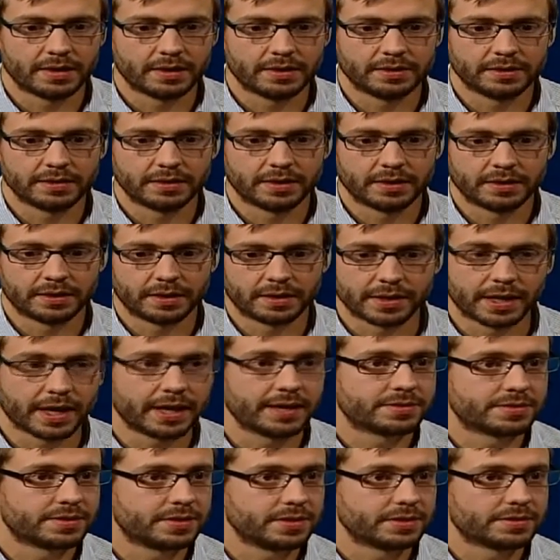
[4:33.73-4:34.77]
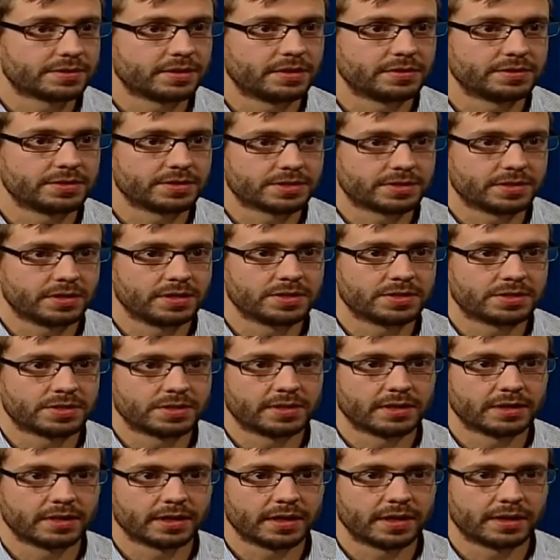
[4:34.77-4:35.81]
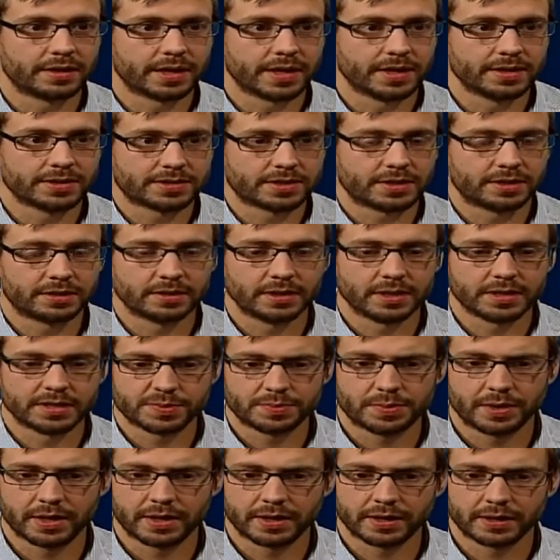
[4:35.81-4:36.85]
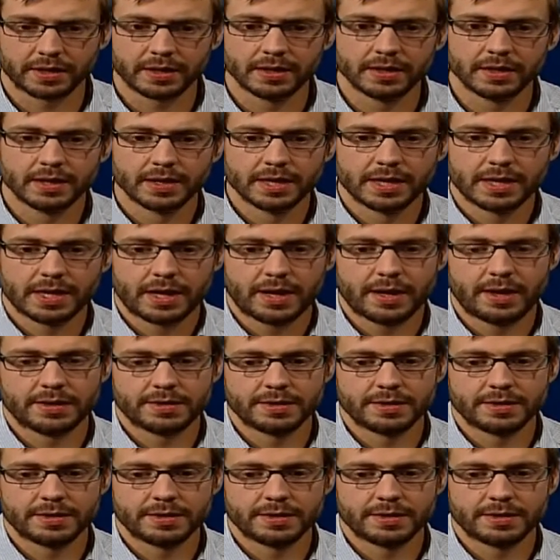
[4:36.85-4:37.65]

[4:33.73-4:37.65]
uh, against this legislation, against online spying.